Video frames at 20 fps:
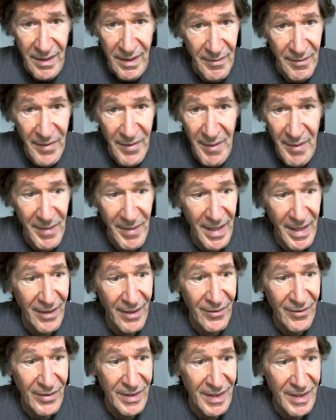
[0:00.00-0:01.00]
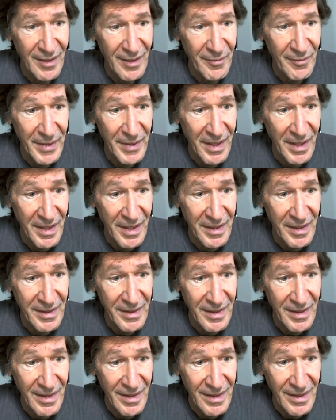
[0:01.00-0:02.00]
the man was like beyond
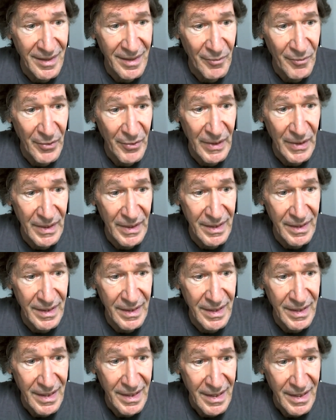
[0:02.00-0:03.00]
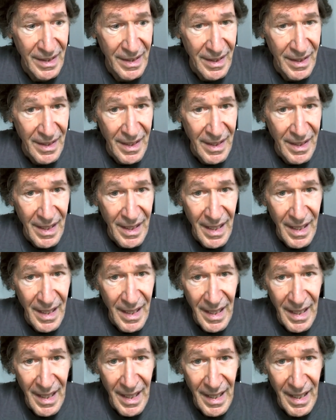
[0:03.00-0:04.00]
brilliant.
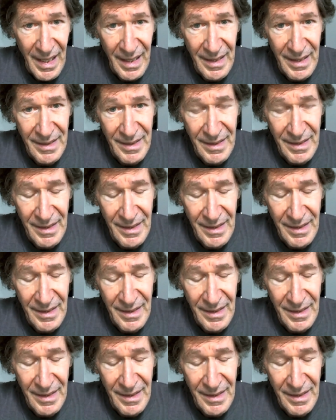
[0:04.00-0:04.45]
And